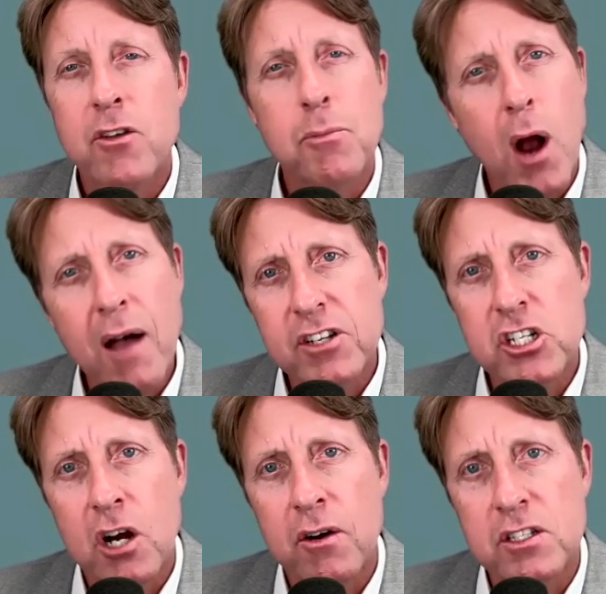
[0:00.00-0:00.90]
profit
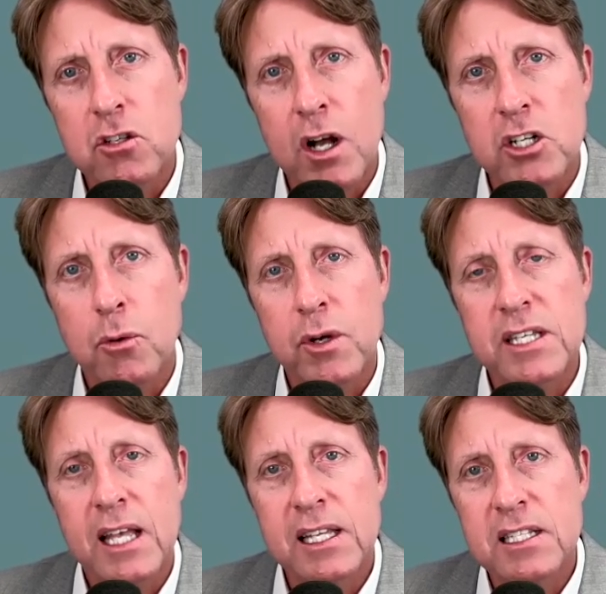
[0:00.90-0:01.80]
sharing structure where you
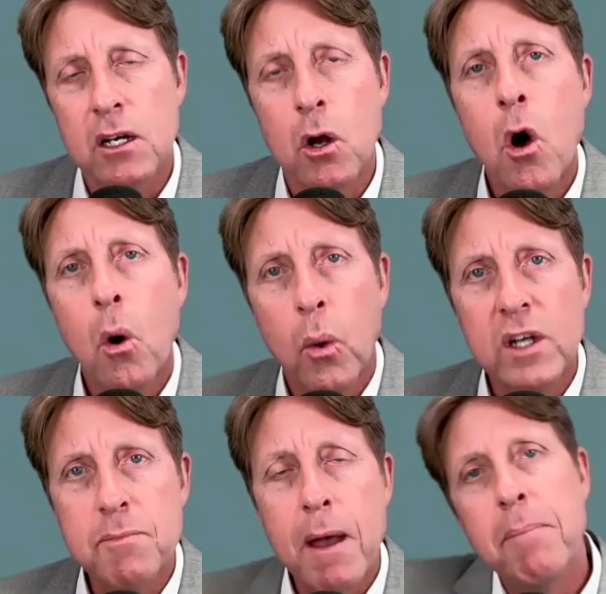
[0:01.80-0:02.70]
say, listen,
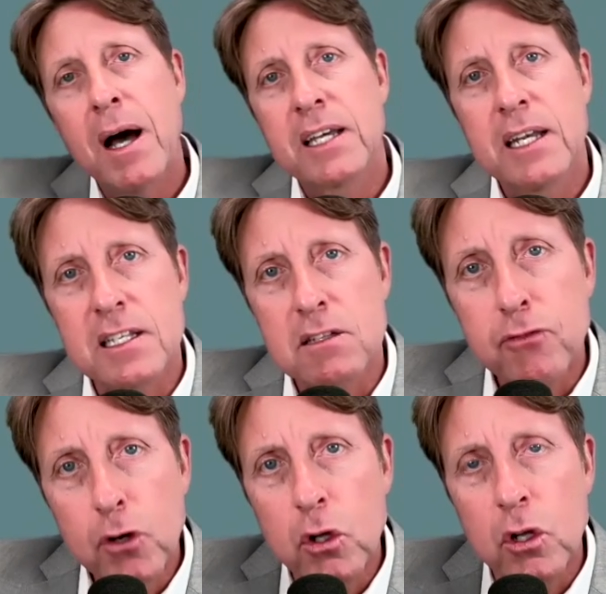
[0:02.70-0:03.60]
once my bucket is
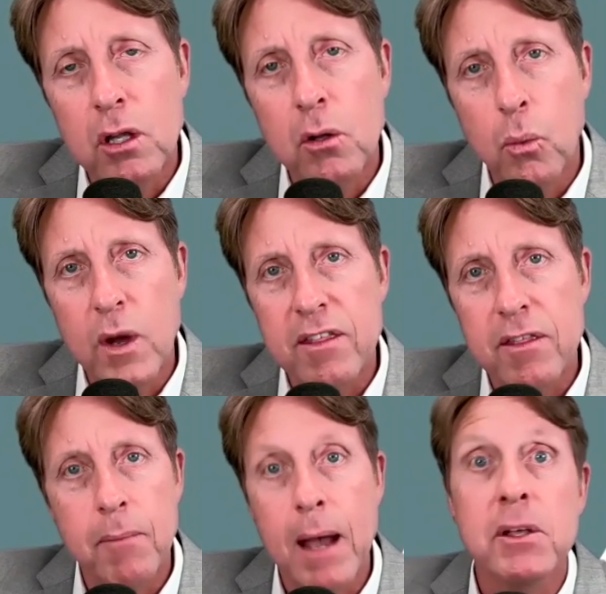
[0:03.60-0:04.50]
full with
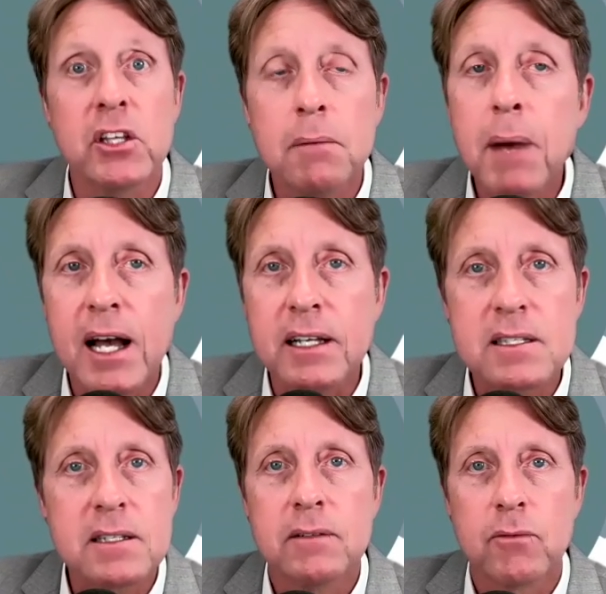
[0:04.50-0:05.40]
my $1 million,
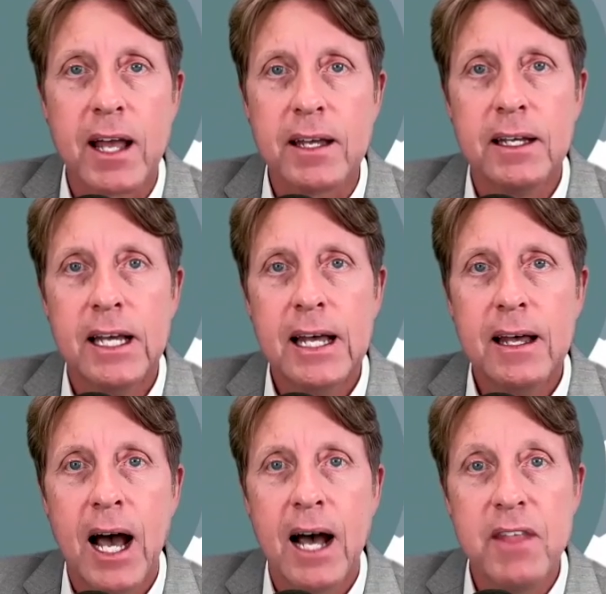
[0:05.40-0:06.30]
right?
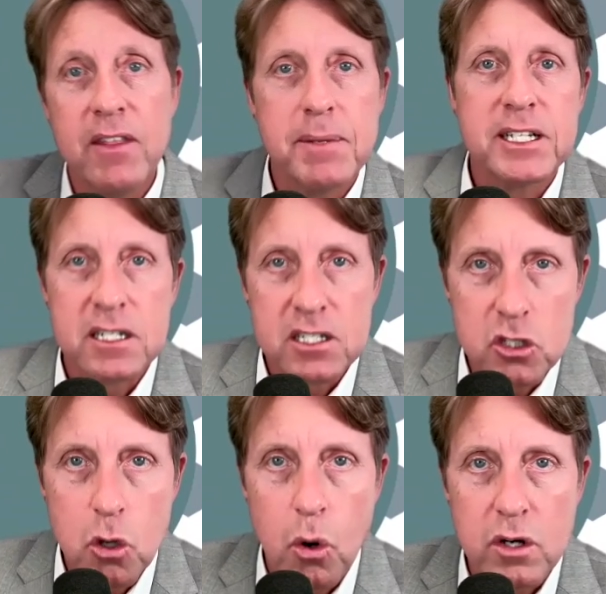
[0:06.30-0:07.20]
Then the business is
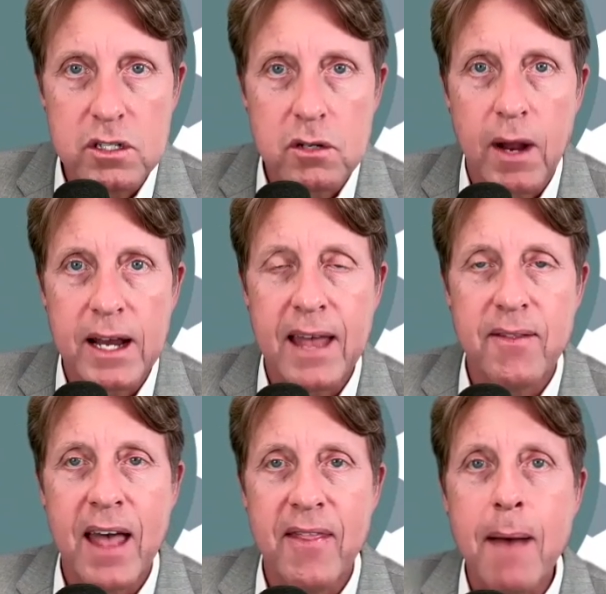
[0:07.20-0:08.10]
yours, right?
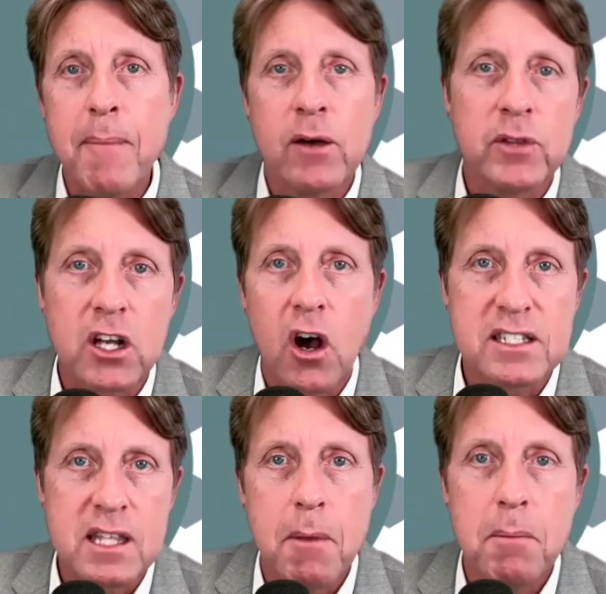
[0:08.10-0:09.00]
And that may only
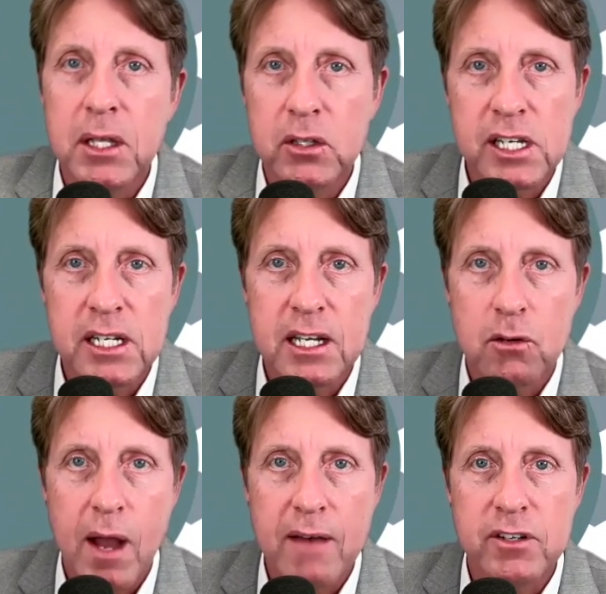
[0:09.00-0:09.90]
cost them $1 million in
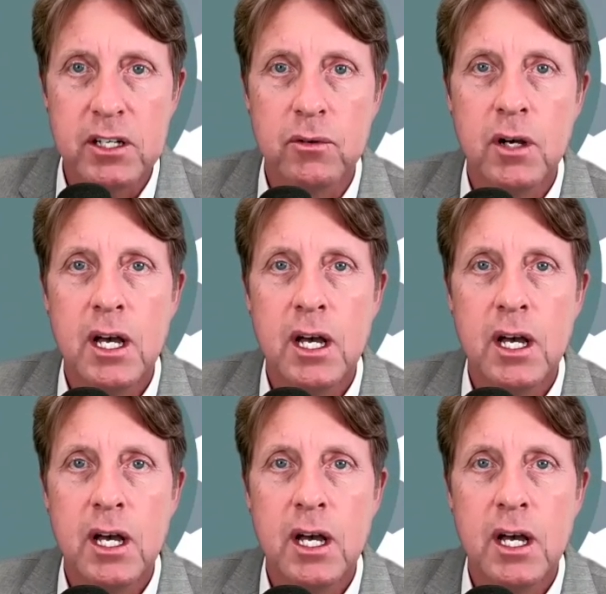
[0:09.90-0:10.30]
revenue,